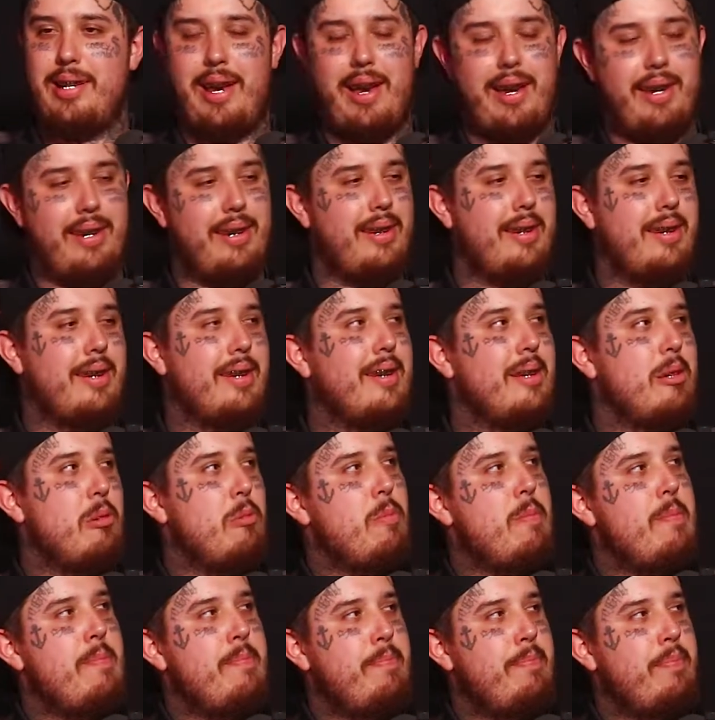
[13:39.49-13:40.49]
Like
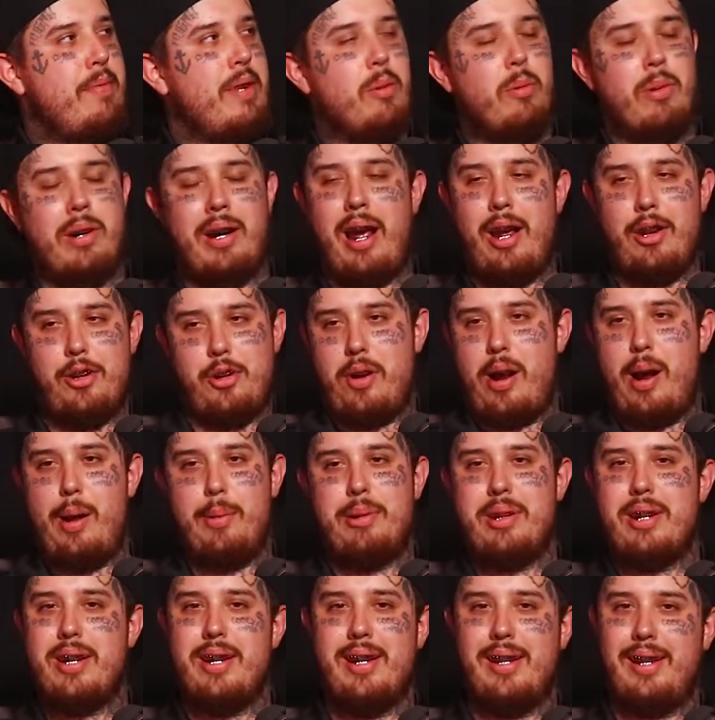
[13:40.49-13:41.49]
when I
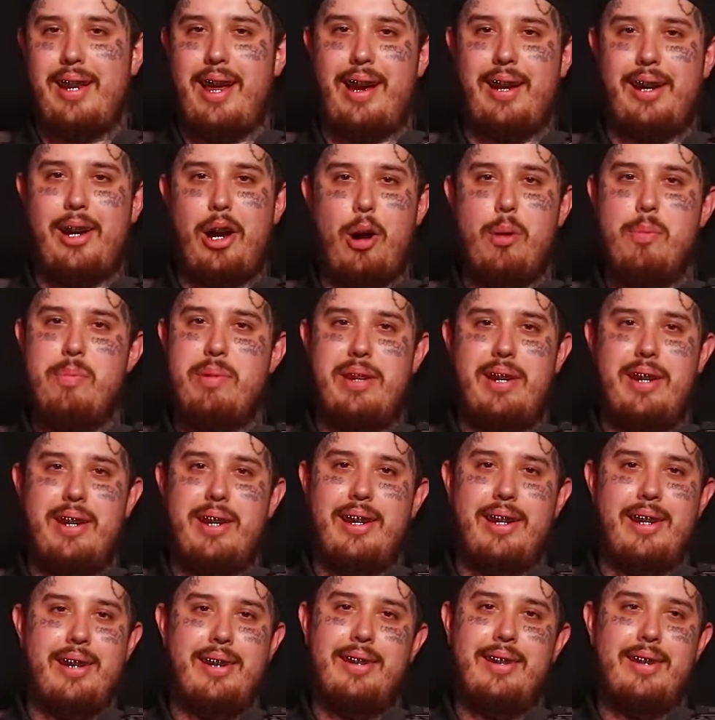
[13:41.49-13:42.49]
drop shit, like I'll be
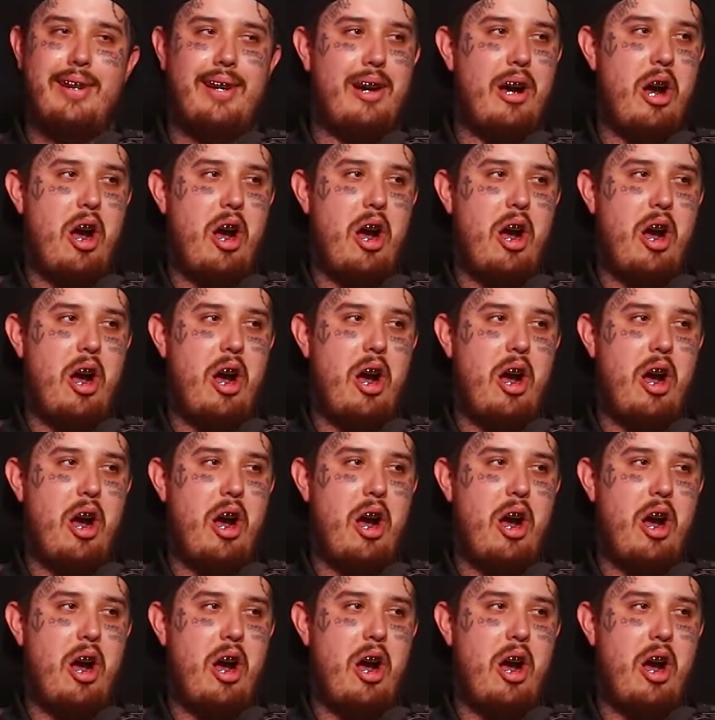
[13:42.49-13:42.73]
in